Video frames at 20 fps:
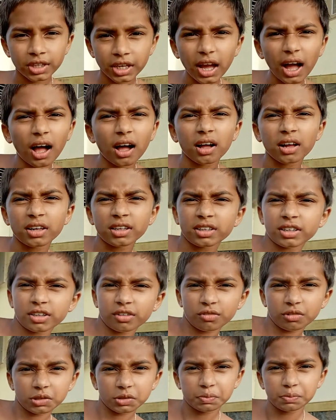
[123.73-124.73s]
yeah,
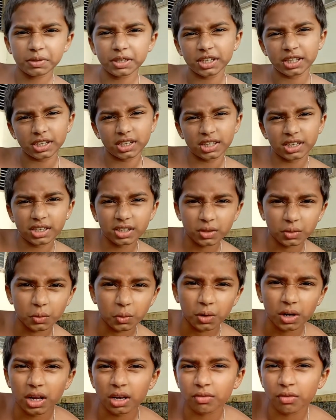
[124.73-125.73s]
wish me
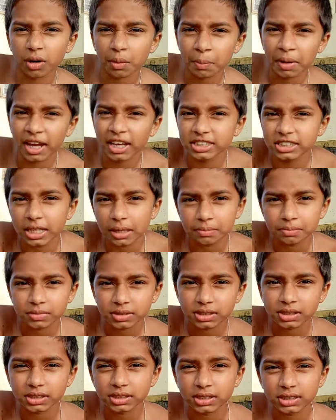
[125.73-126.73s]
good luck for my
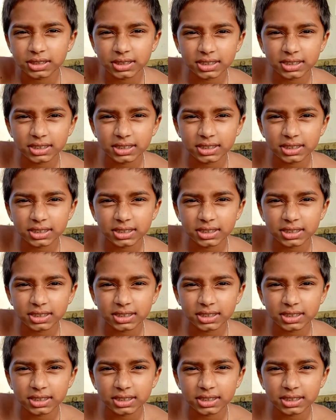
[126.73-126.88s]
exams.